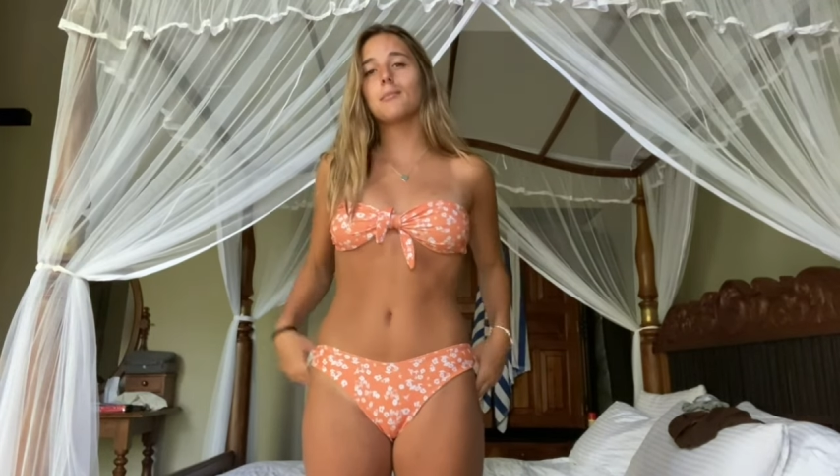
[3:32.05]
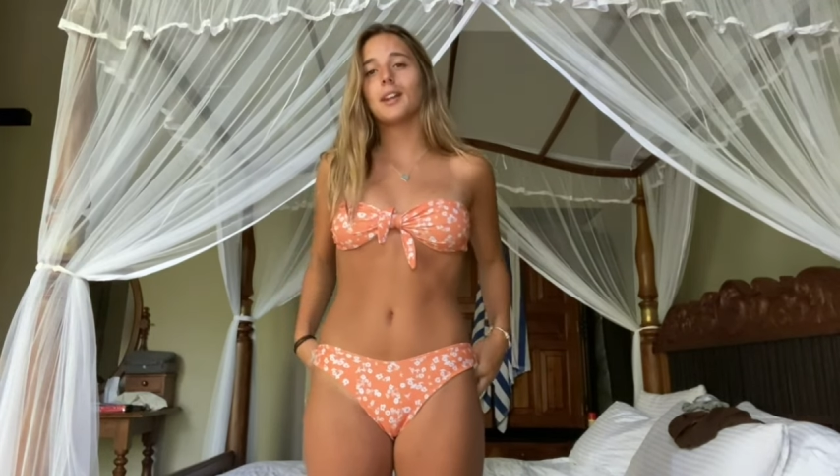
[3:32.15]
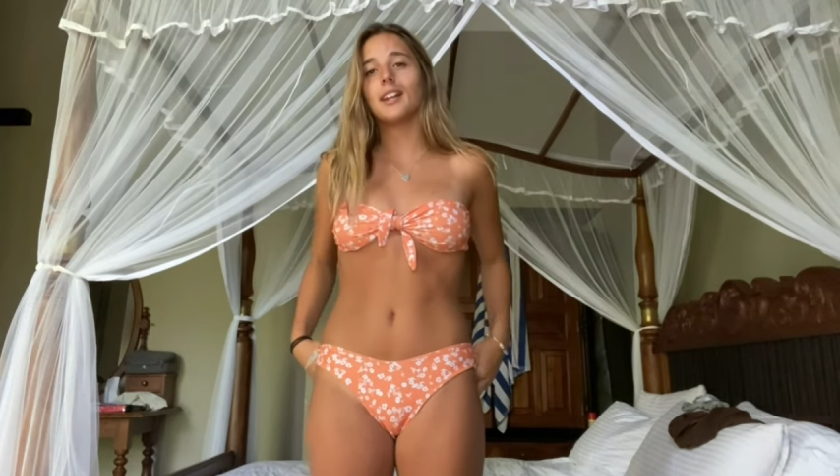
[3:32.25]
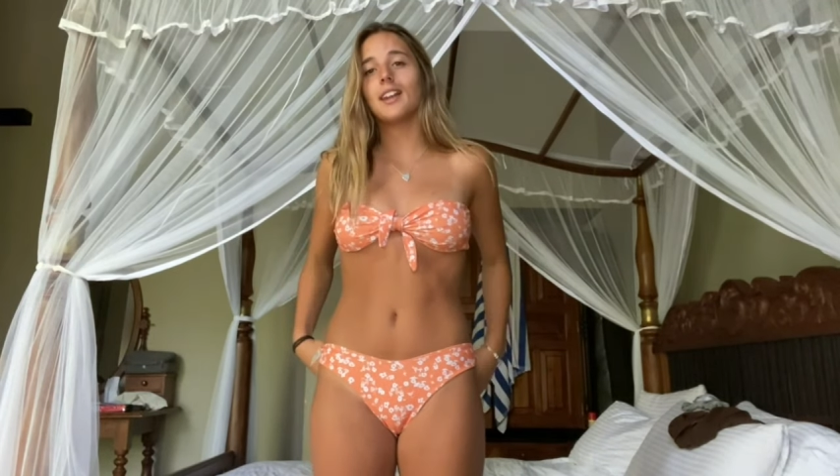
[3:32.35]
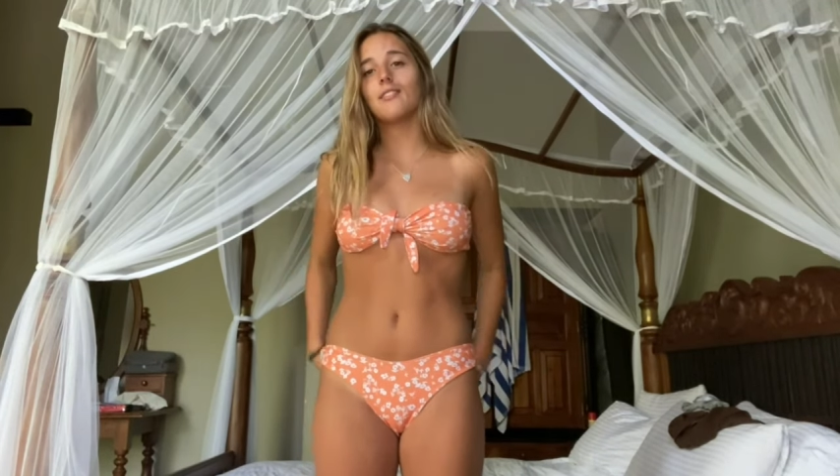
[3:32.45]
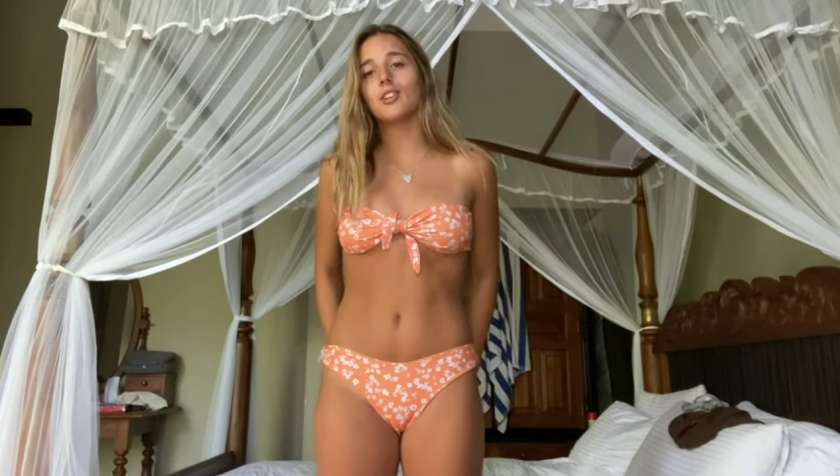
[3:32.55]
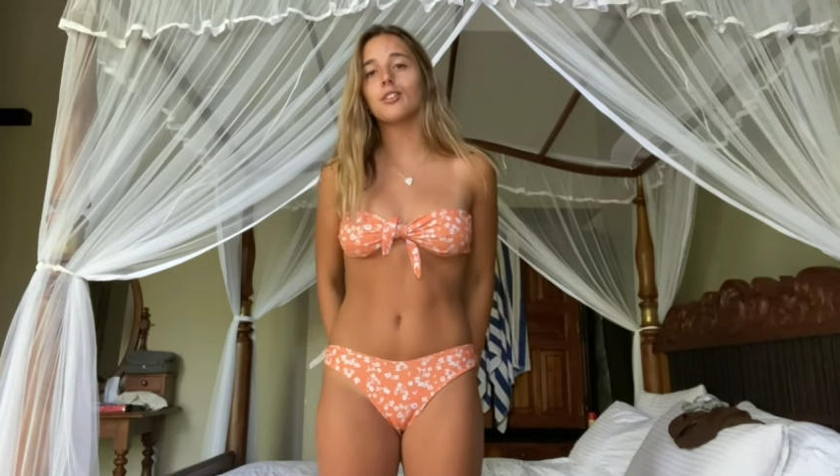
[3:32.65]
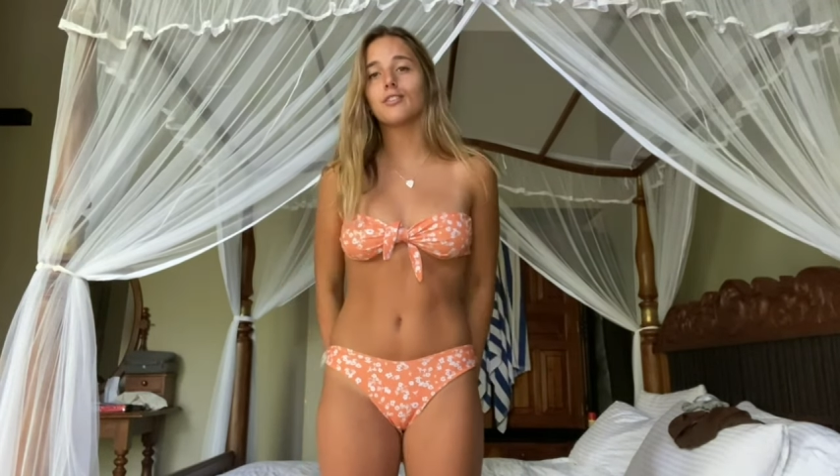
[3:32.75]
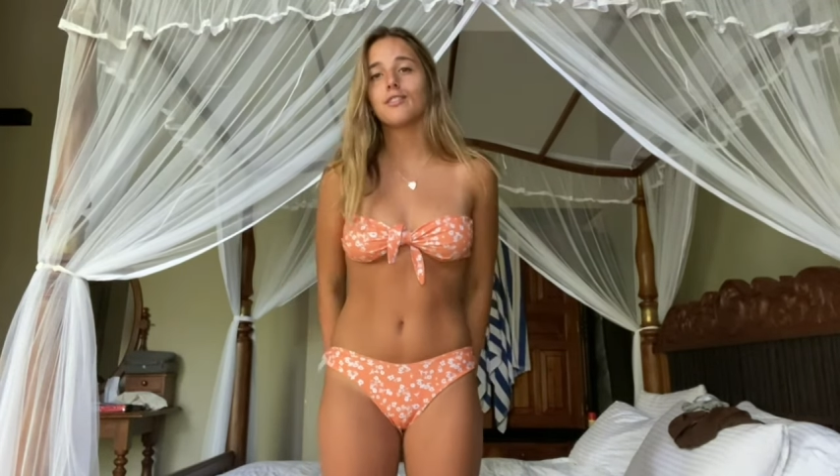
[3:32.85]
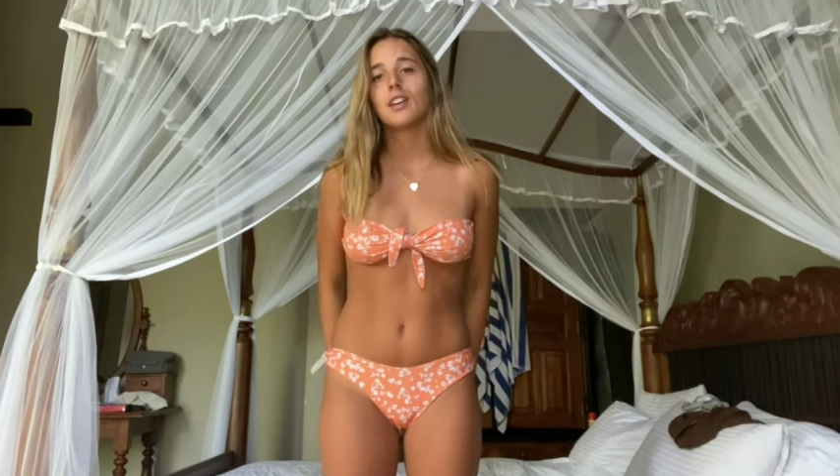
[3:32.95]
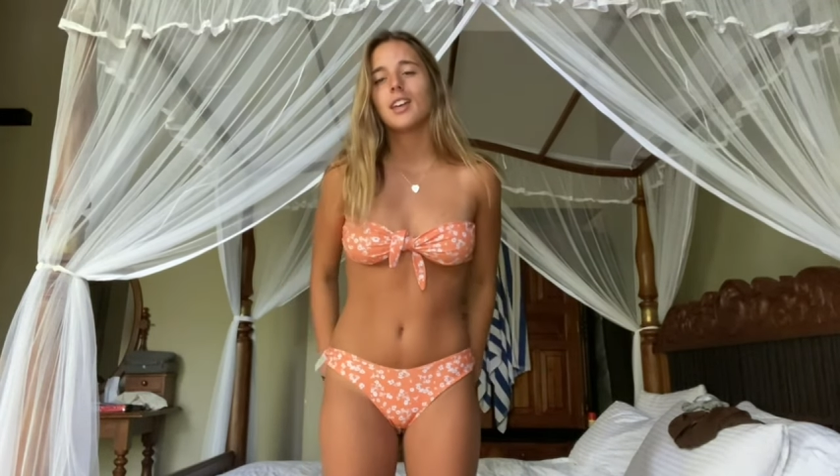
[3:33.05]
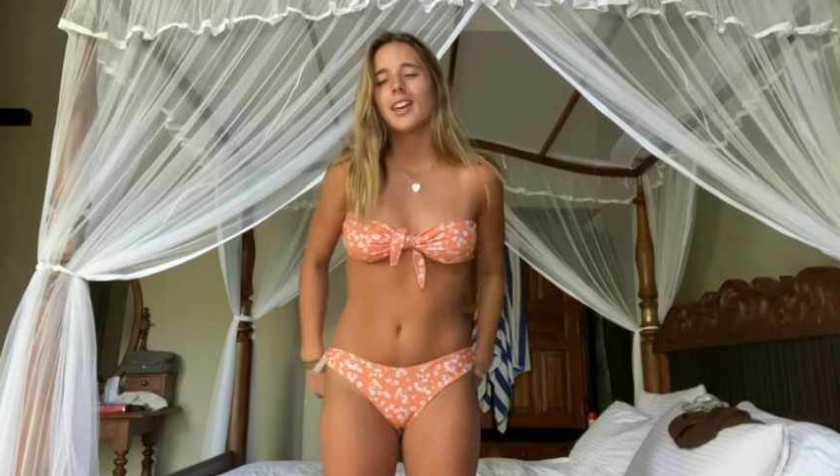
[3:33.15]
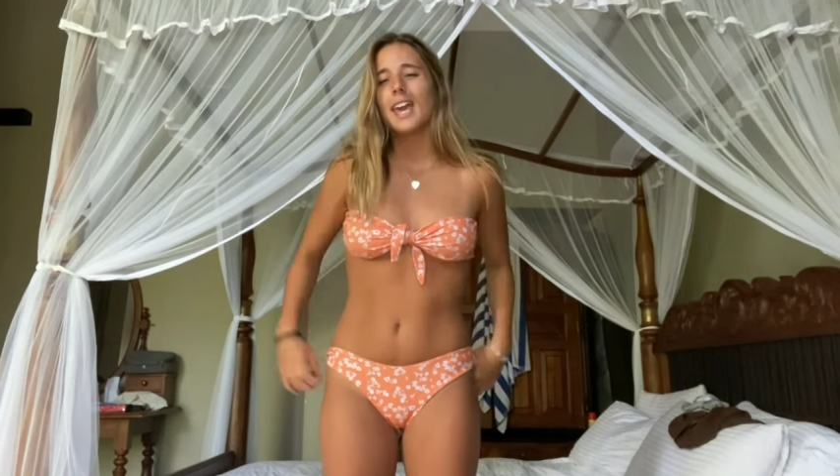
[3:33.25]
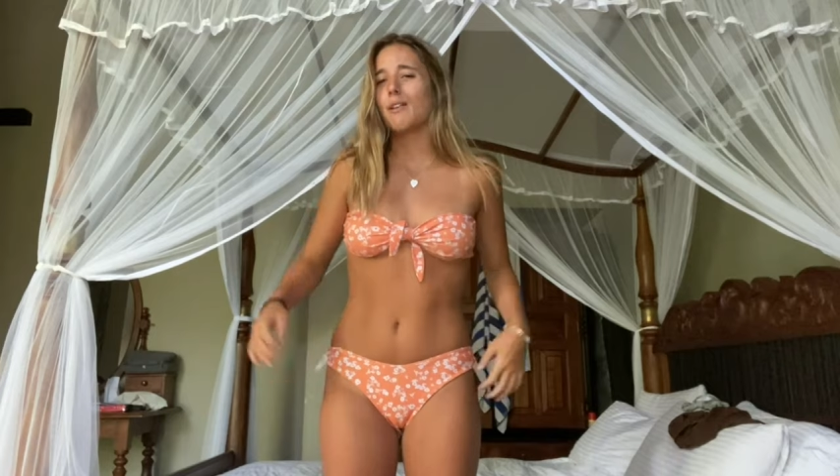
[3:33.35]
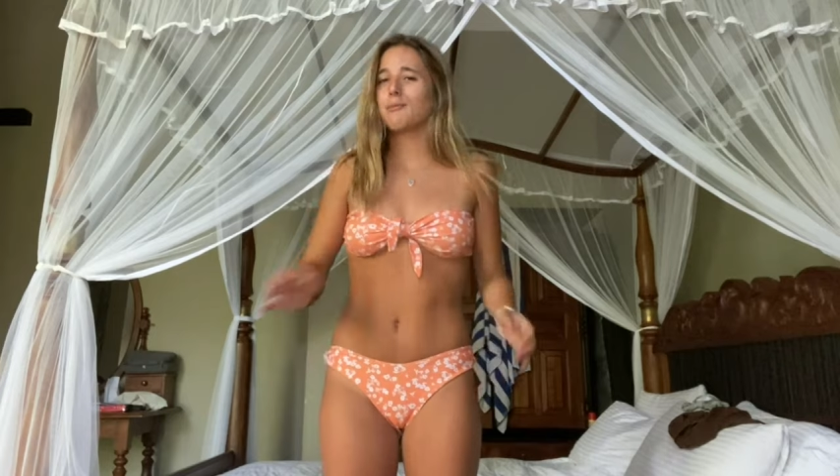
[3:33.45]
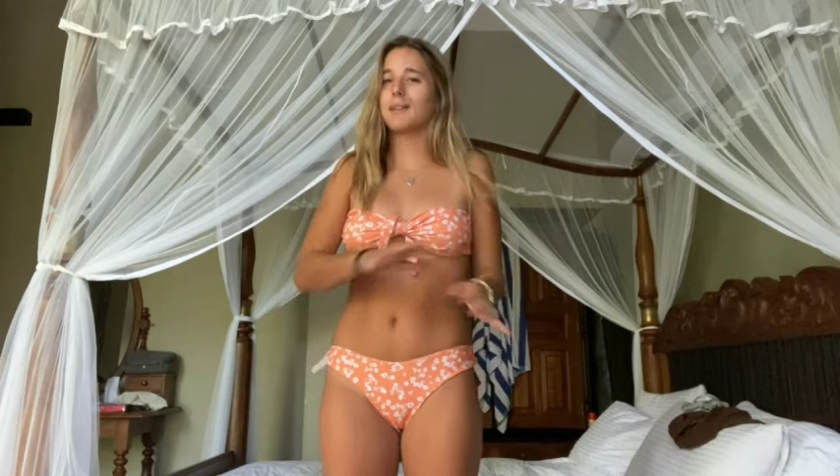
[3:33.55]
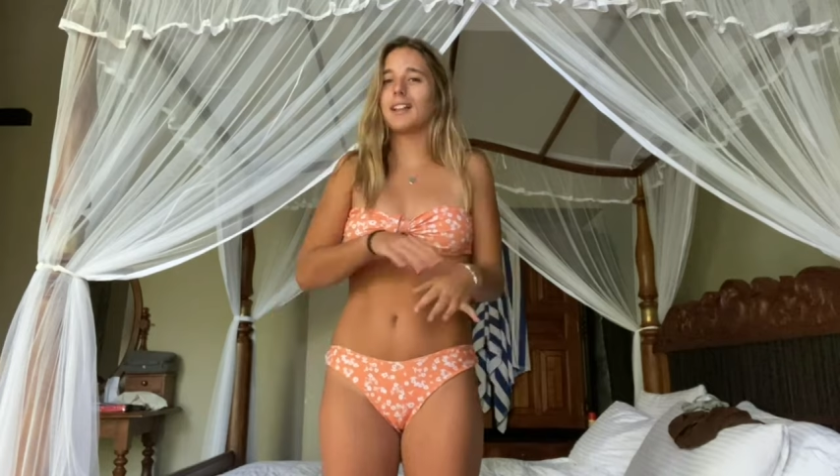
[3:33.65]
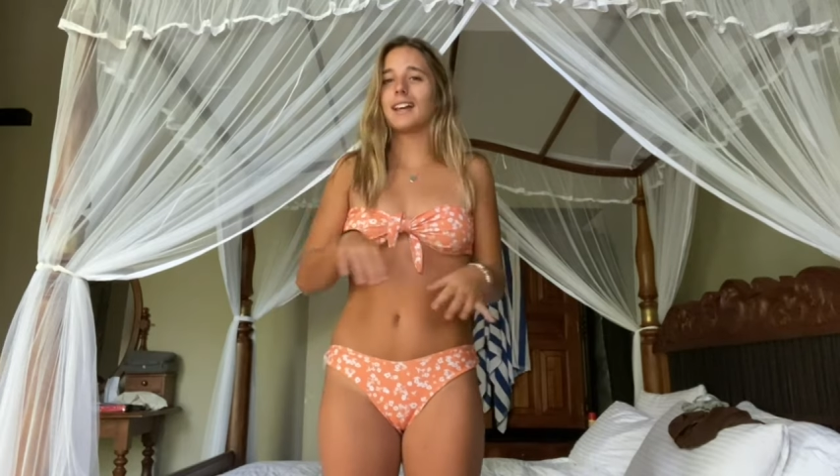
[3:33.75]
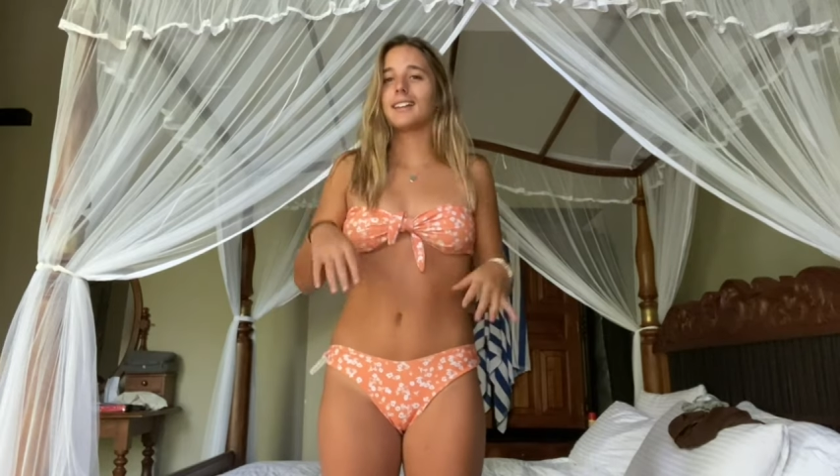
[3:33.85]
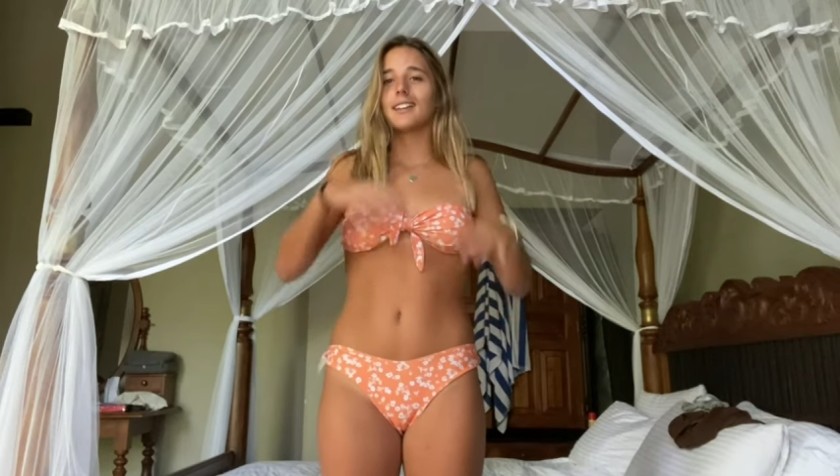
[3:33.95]
but I never knew if it would be
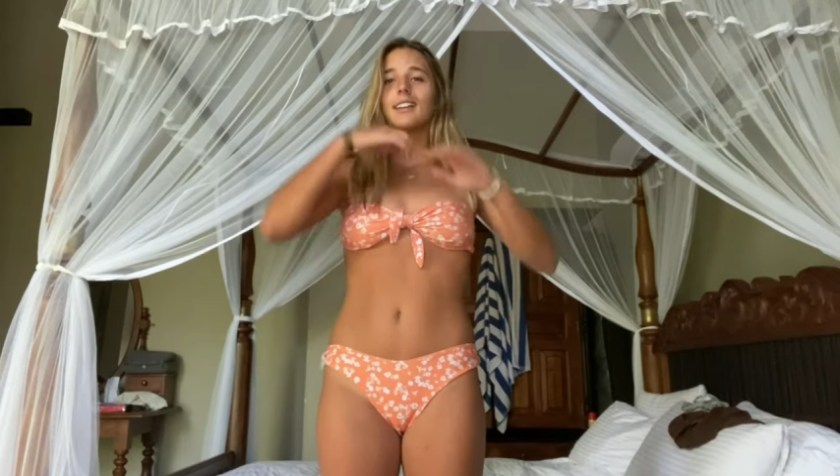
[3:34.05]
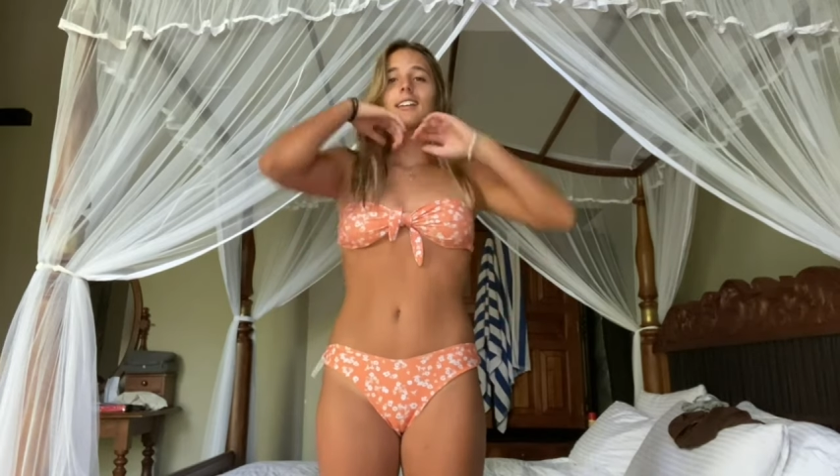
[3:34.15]
like